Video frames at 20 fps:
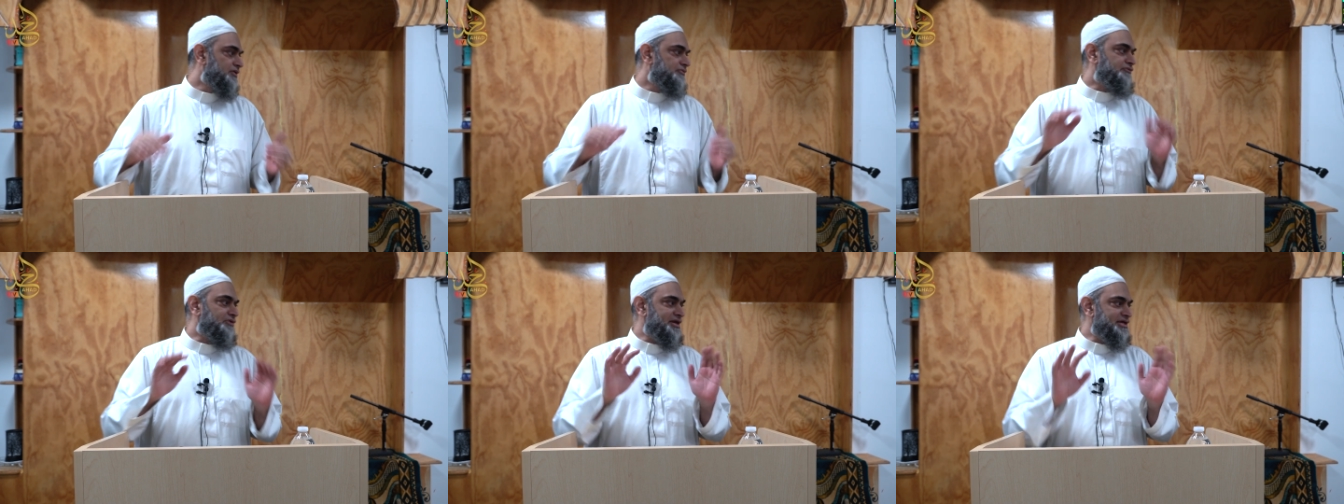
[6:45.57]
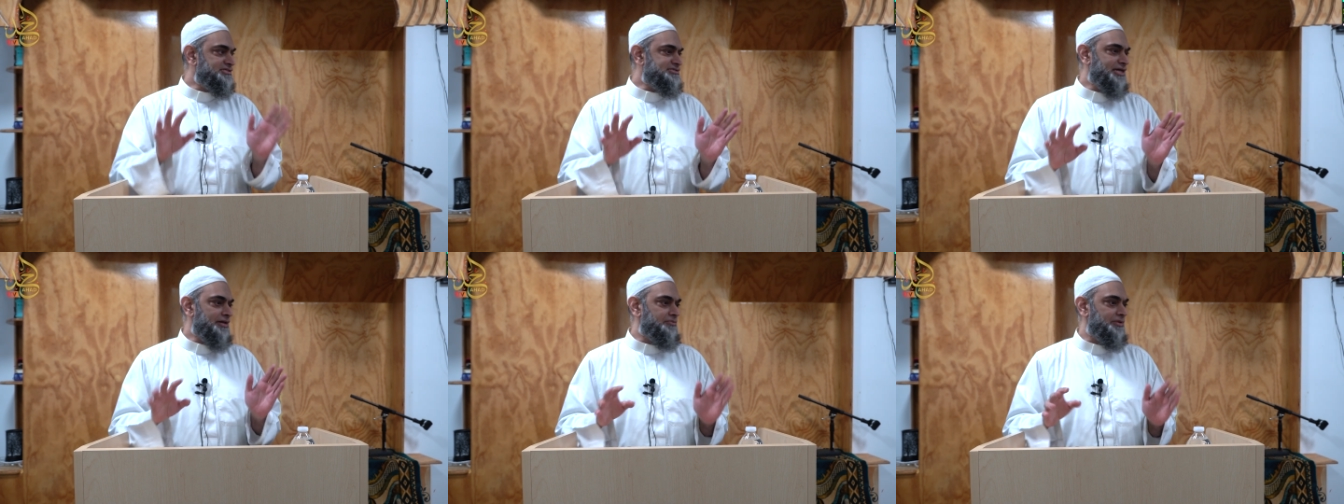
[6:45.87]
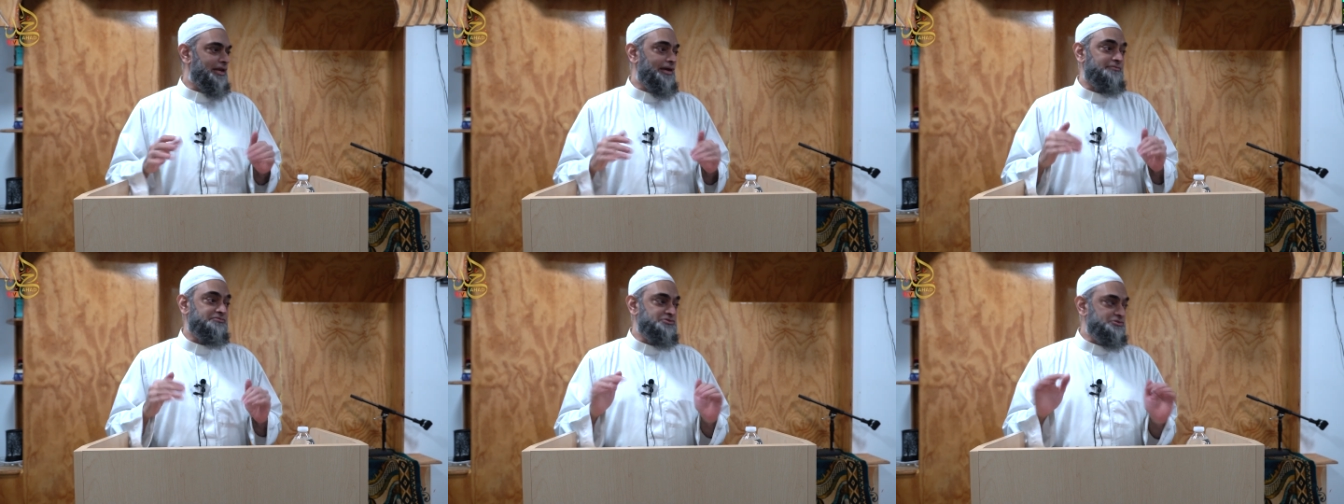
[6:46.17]
For
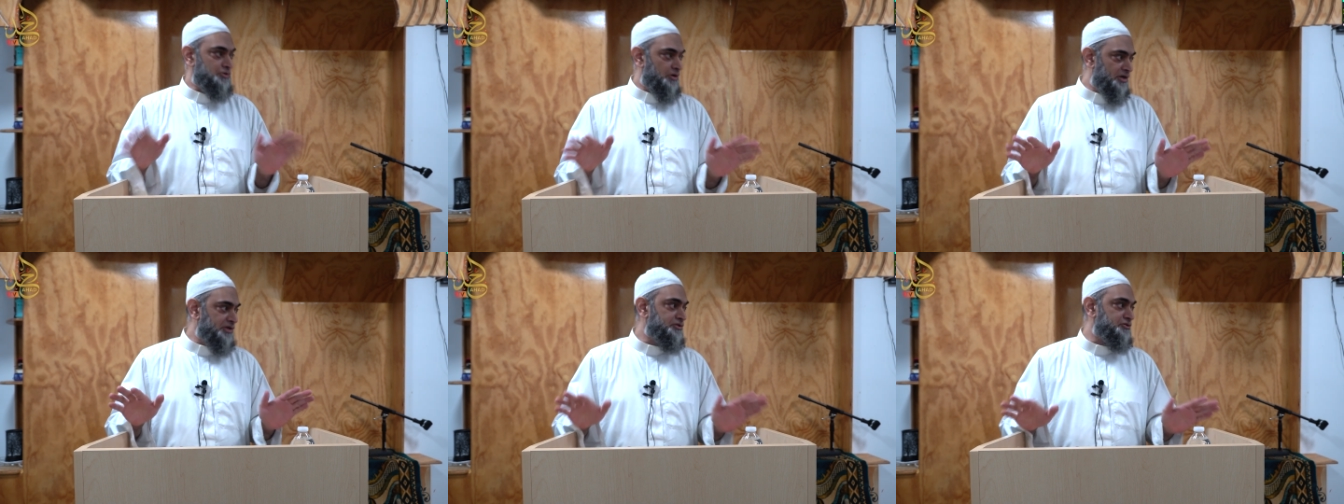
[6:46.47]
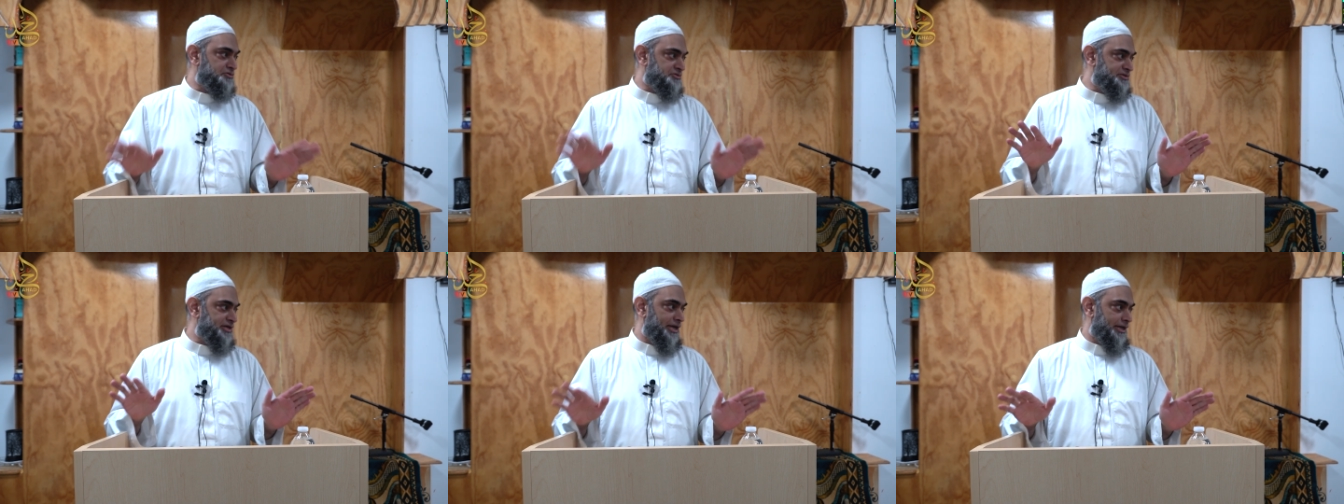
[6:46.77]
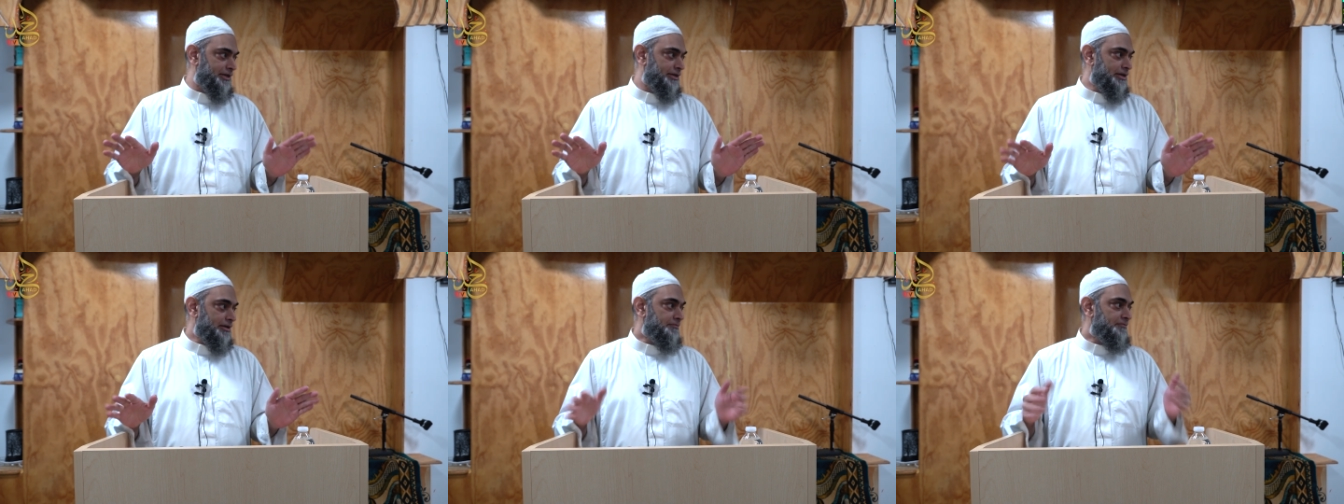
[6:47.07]
example, I'm sorry to
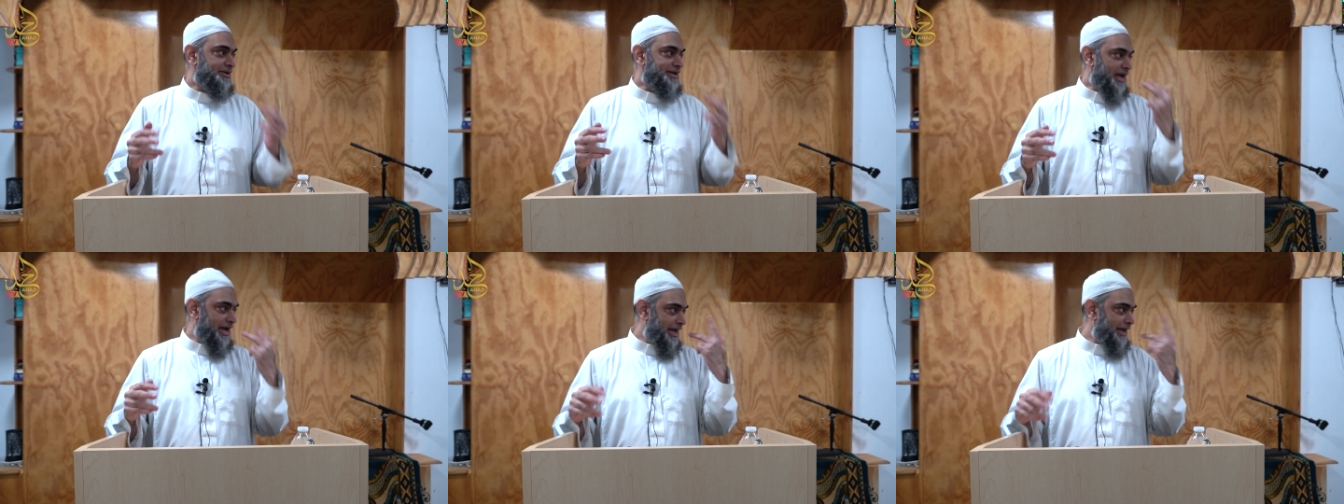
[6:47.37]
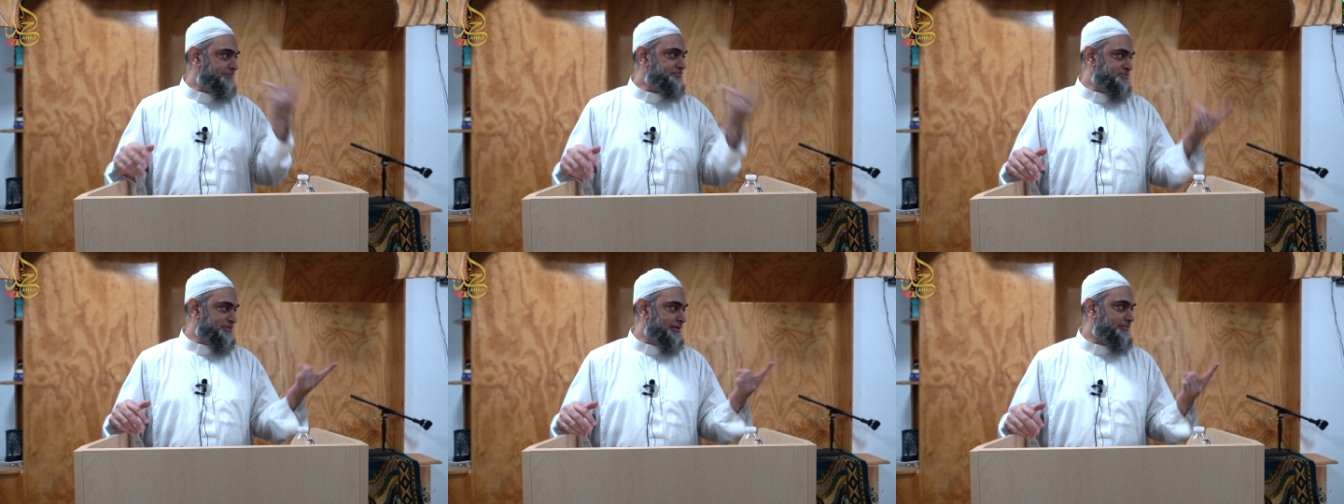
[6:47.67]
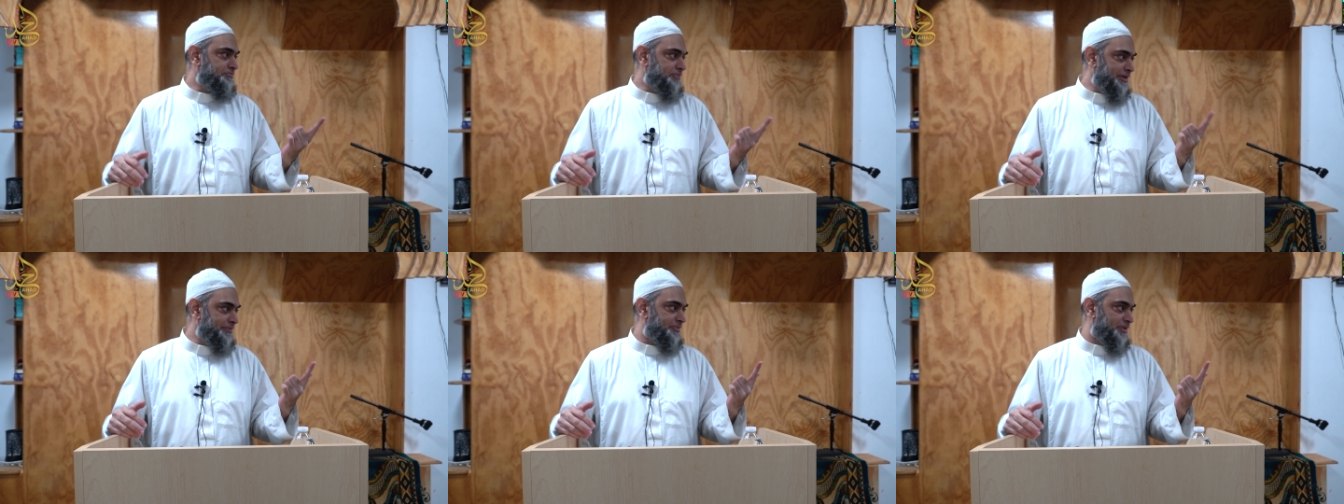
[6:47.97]
say, but I have
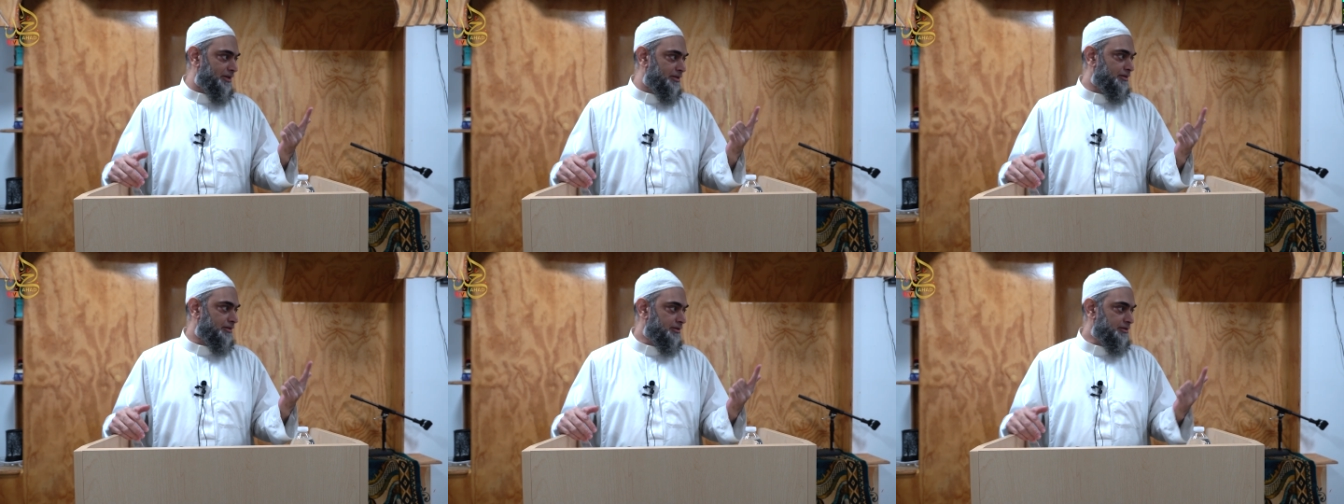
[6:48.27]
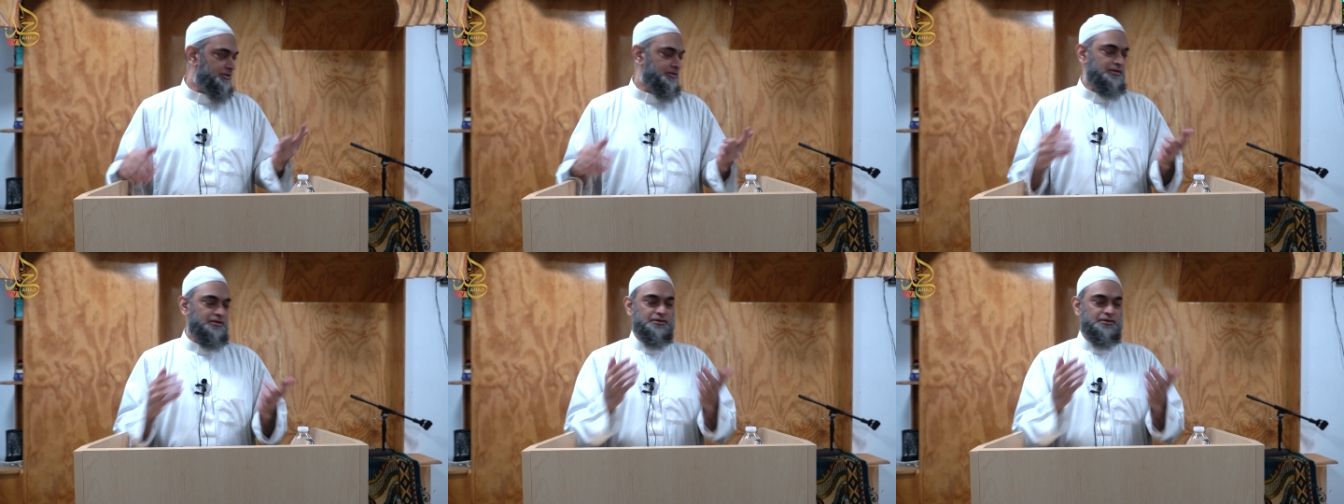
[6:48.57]
seen people,